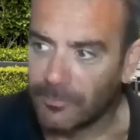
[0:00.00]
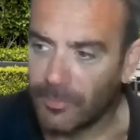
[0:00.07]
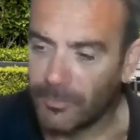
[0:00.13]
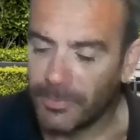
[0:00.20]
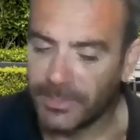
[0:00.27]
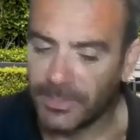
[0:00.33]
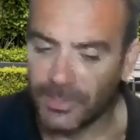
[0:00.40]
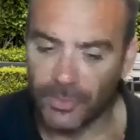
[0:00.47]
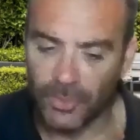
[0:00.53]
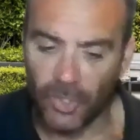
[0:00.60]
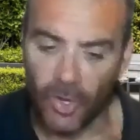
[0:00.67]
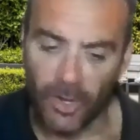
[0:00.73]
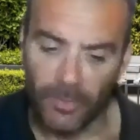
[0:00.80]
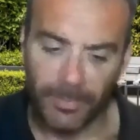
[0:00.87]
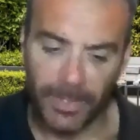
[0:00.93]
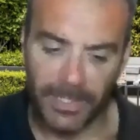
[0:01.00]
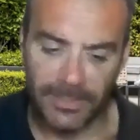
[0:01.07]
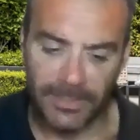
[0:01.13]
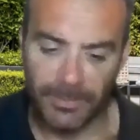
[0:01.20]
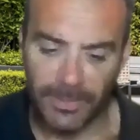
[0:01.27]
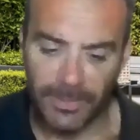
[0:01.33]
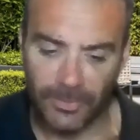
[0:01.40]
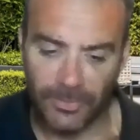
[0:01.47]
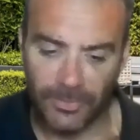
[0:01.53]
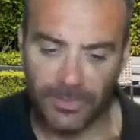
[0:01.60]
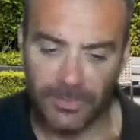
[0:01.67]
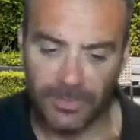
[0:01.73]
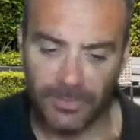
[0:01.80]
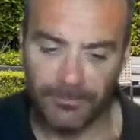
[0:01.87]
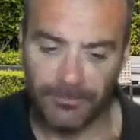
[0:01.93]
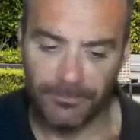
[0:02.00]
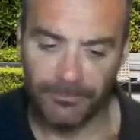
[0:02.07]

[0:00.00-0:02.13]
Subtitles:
Probably just time-based because